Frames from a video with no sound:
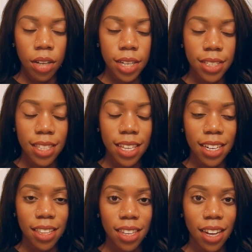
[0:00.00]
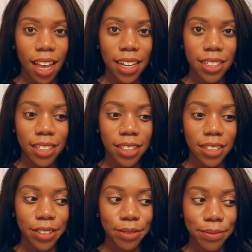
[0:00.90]
It's the end of the night.
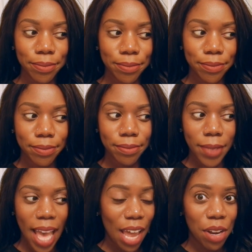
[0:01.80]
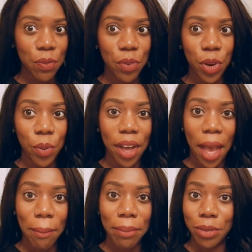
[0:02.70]
I don't even know what
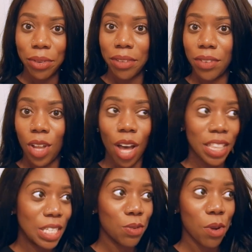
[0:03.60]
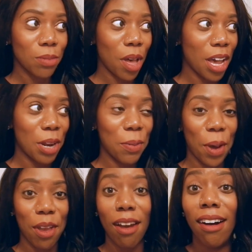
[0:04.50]
happened with the vlog. This is what I'm talking
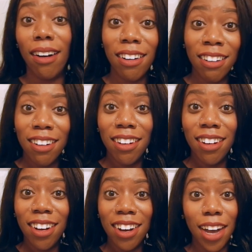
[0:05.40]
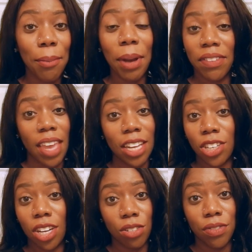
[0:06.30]
about, y'all. I'm gonna have to
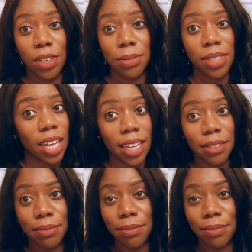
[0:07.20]
catch y'all on the flip side.